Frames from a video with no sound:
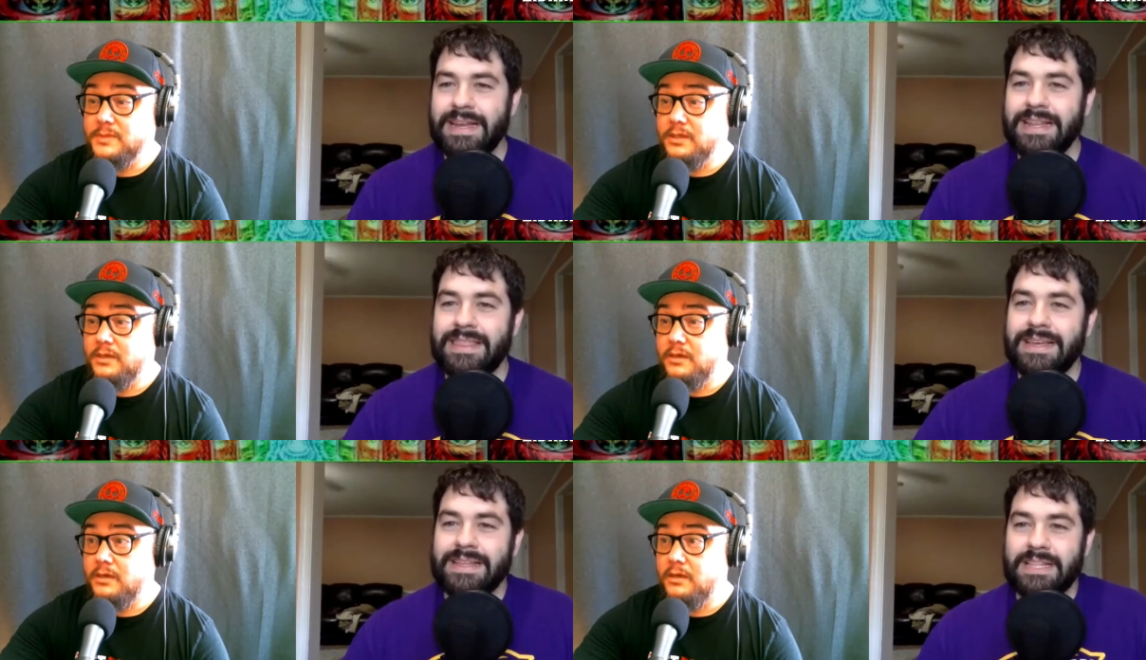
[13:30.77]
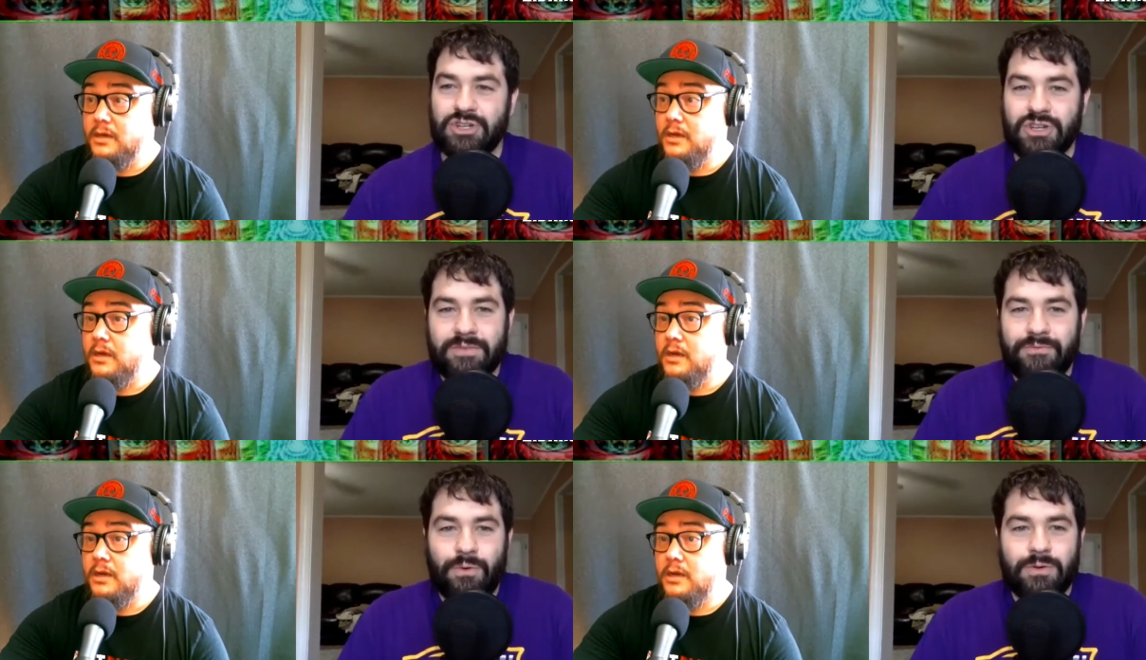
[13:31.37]
Speaker 1: Anything that you're looking
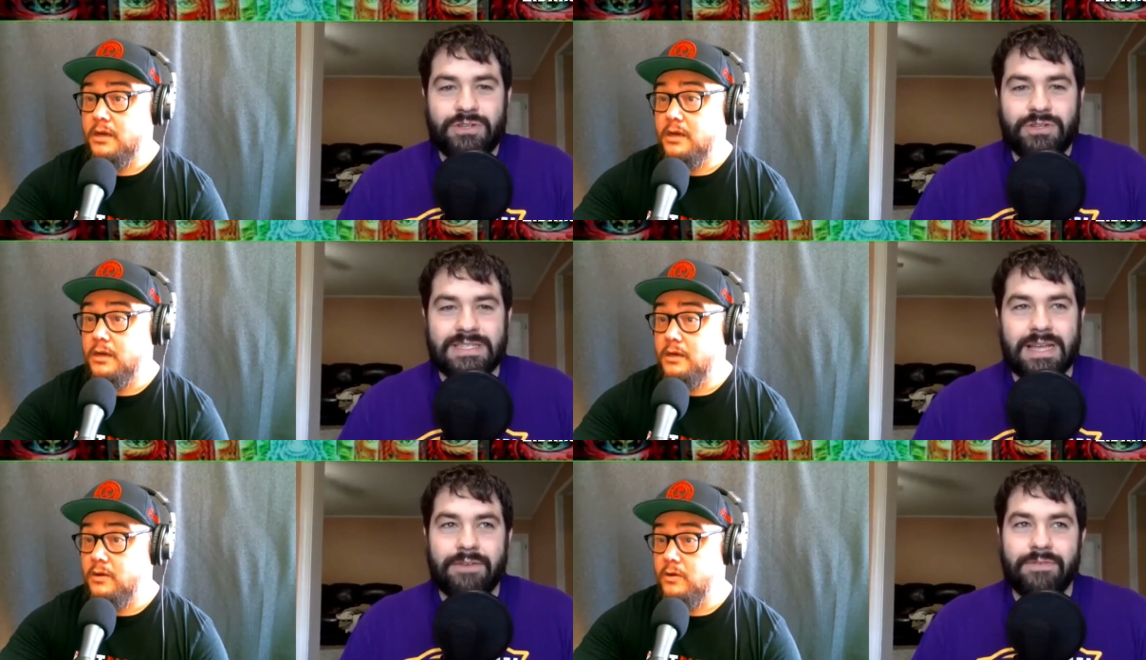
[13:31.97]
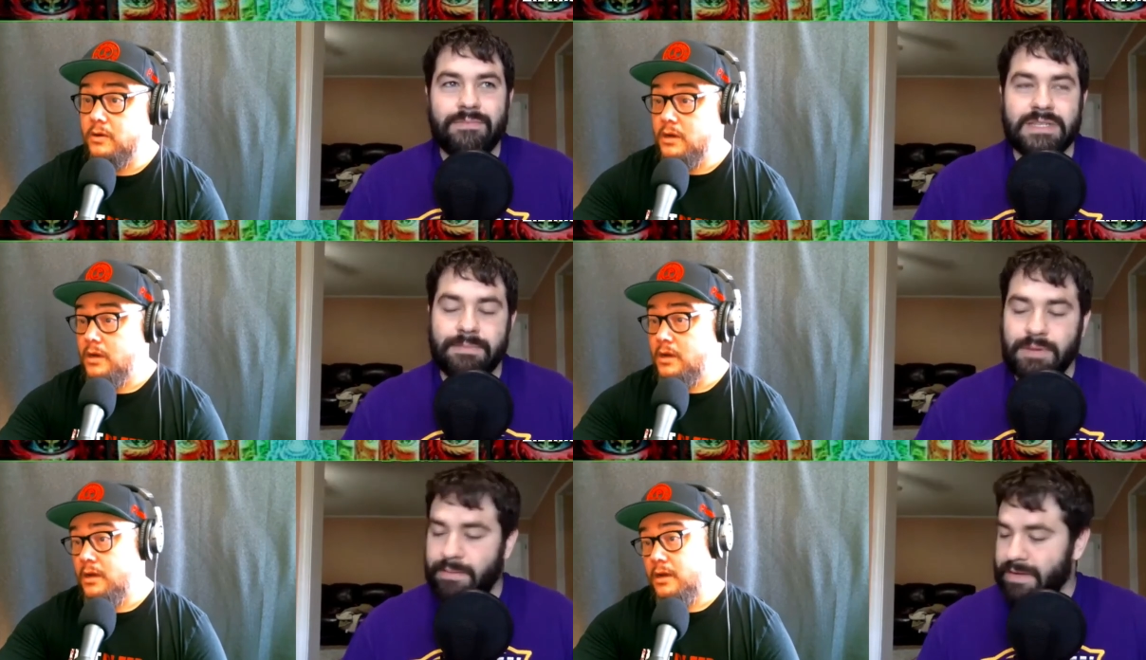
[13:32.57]
forward to aside from this
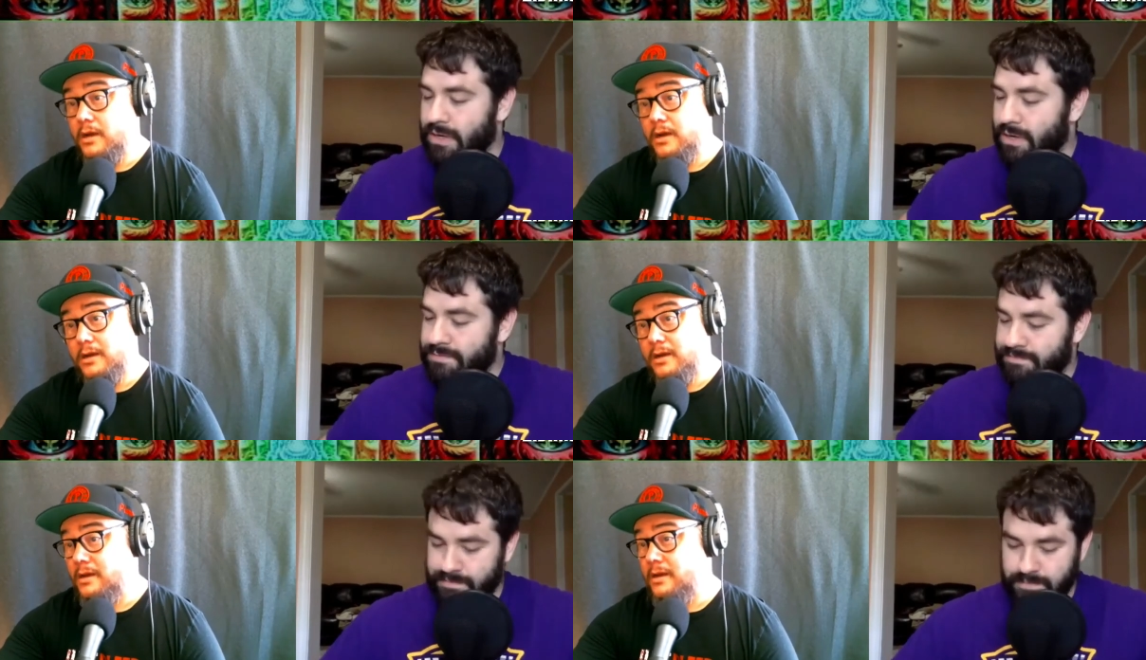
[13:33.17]
upcoming card?